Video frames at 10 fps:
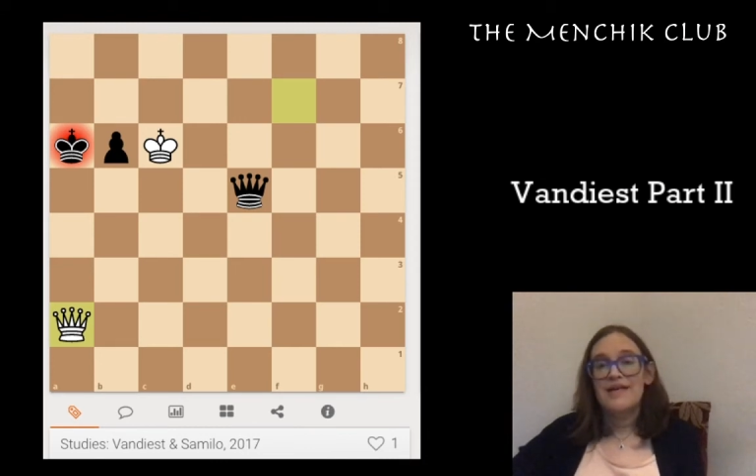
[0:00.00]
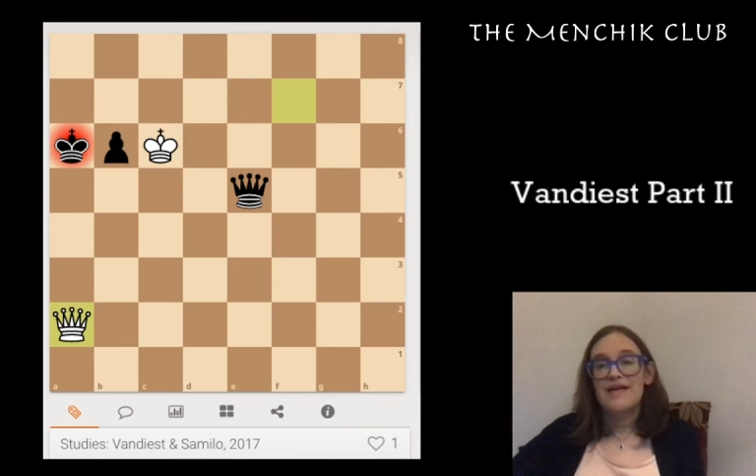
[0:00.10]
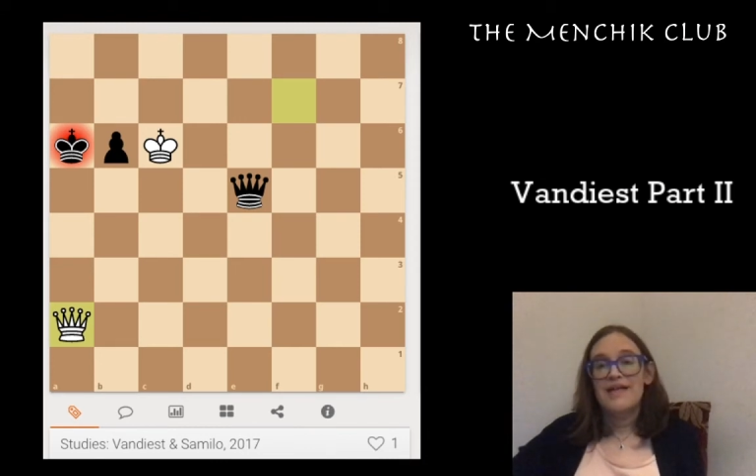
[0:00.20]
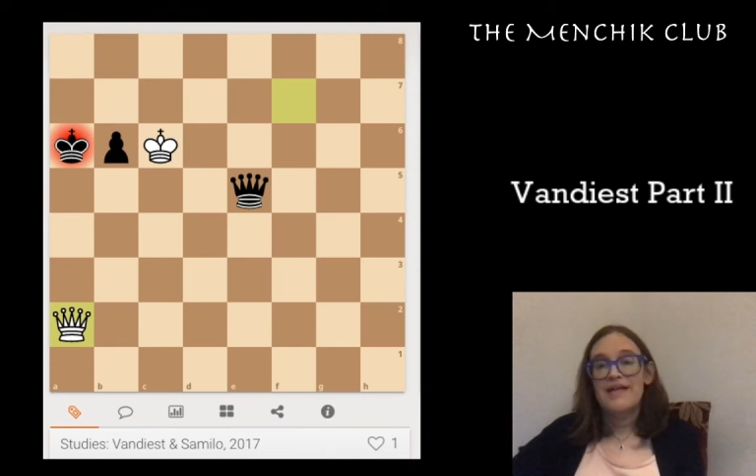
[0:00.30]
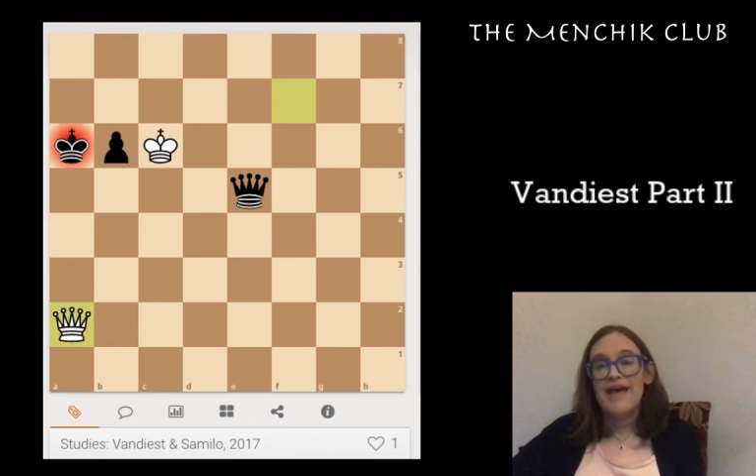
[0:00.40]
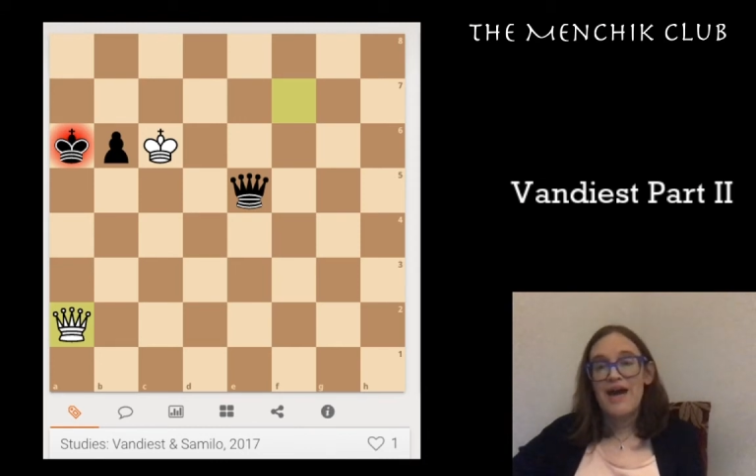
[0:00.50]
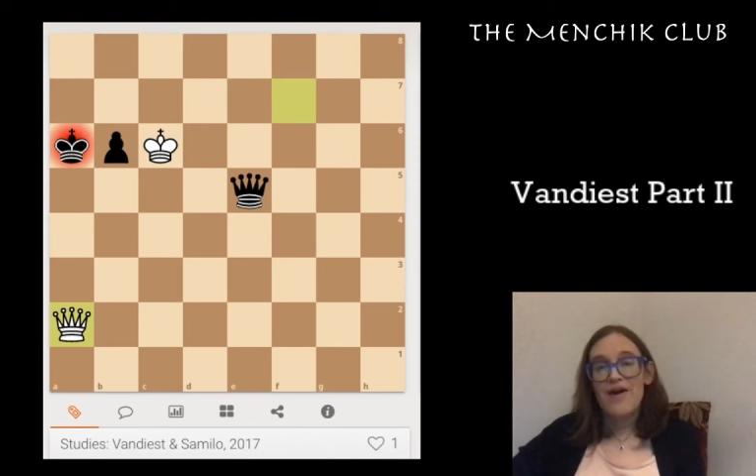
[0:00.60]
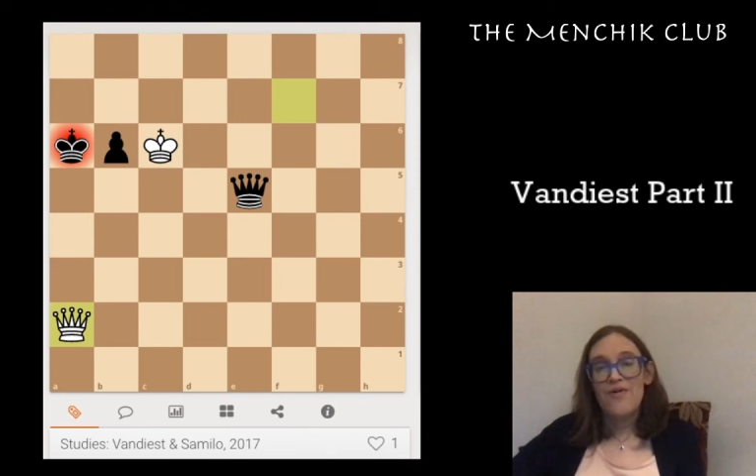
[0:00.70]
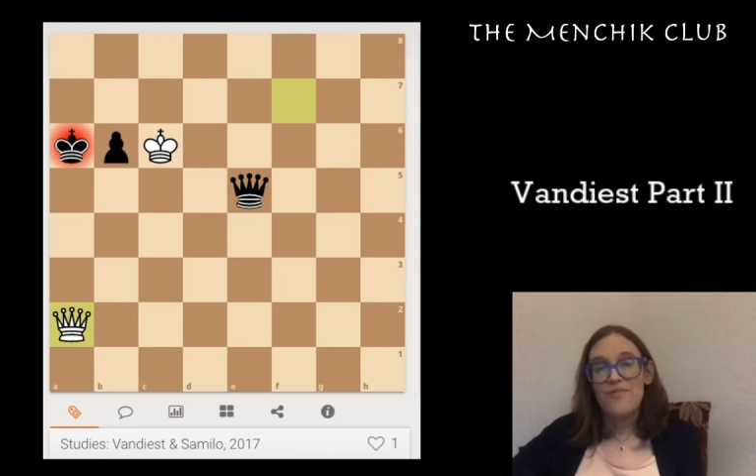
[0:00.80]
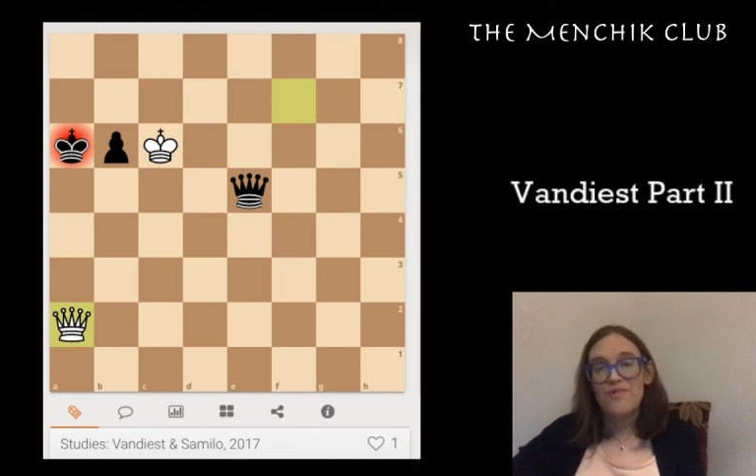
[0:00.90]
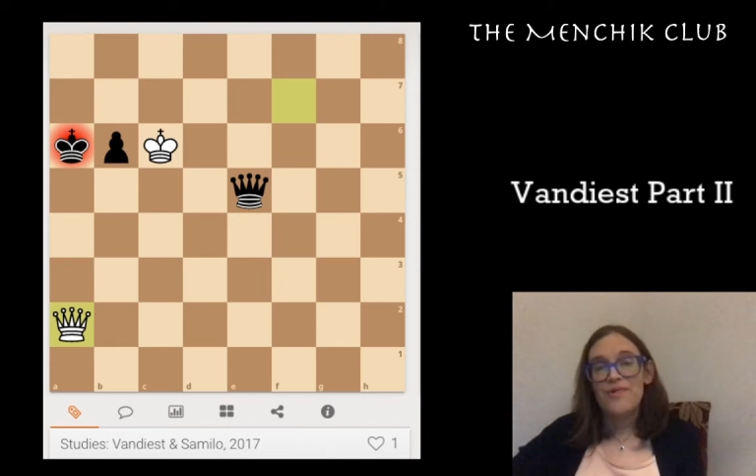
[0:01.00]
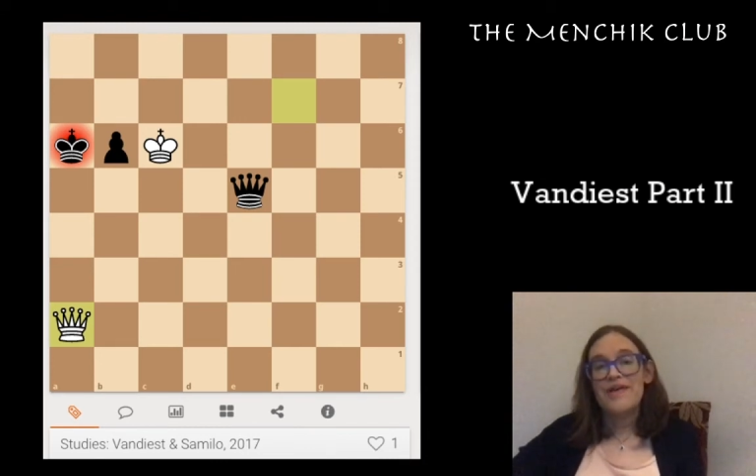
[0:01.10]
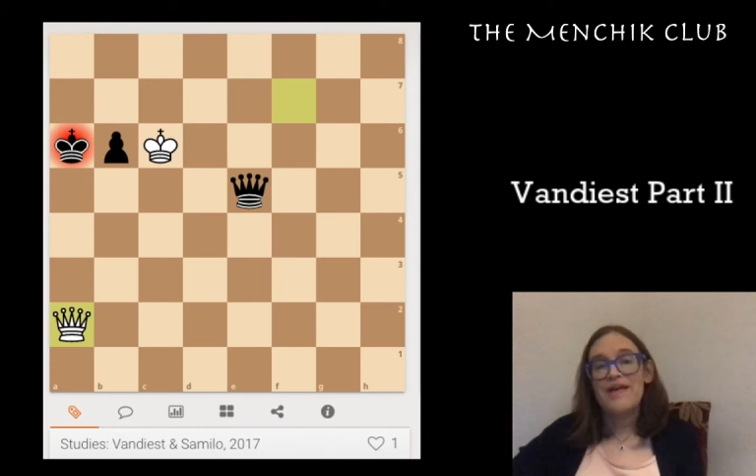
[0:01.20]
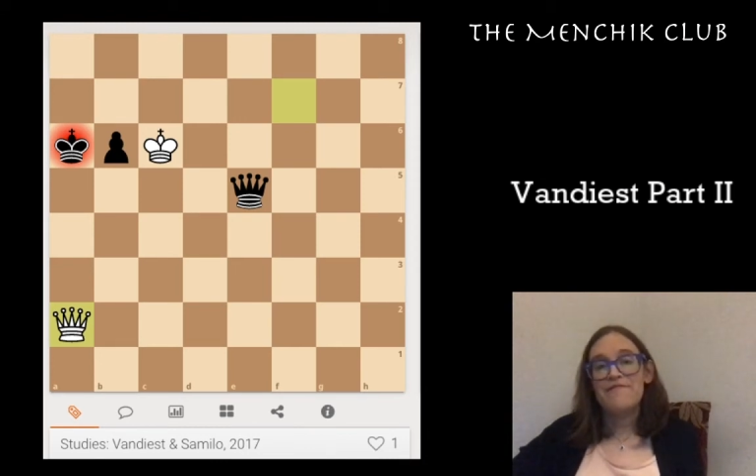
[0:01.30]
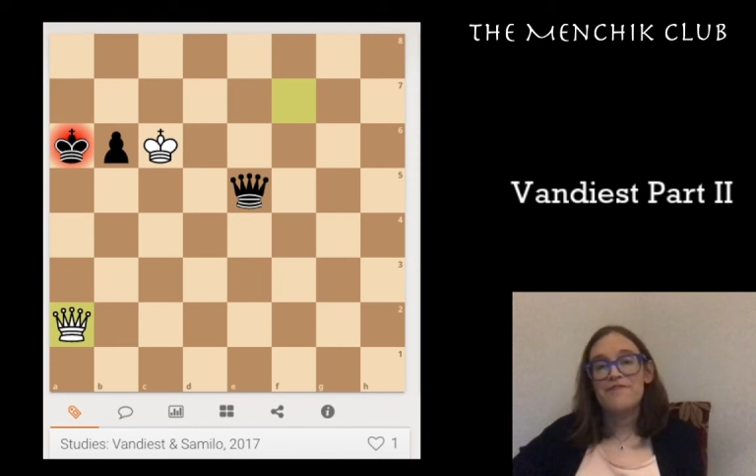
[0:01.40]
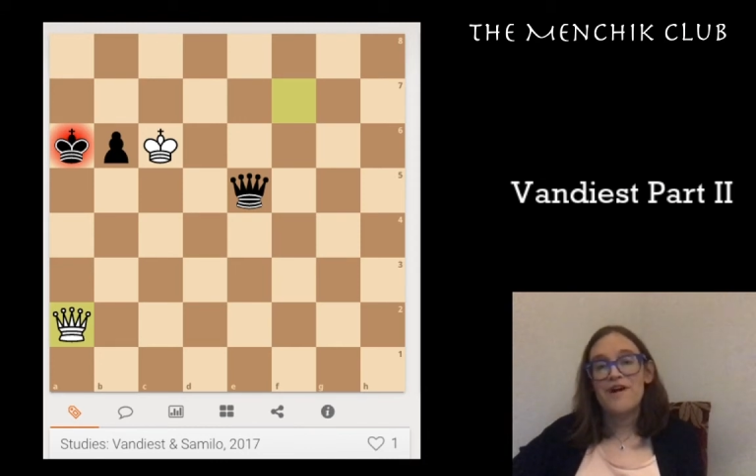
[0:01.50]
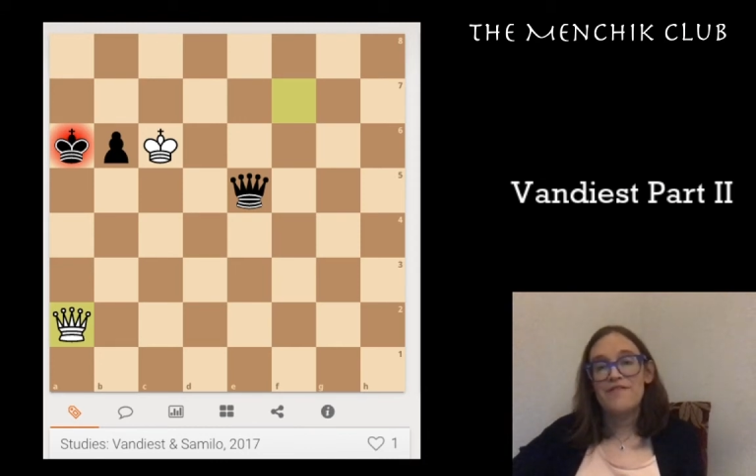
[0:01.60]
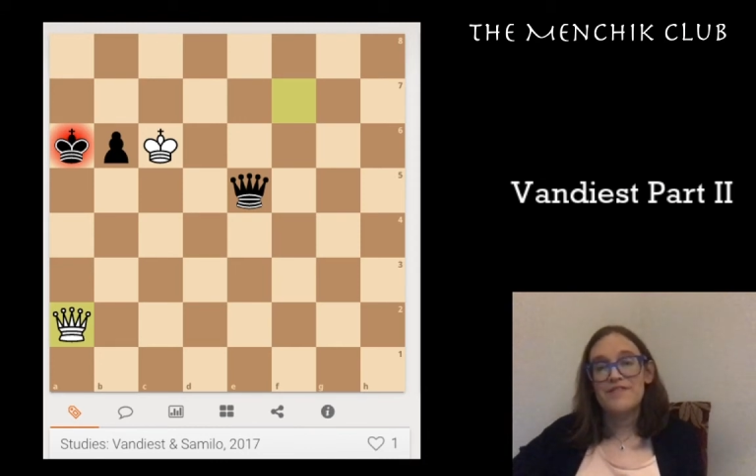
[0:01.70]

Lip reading: And now queen a5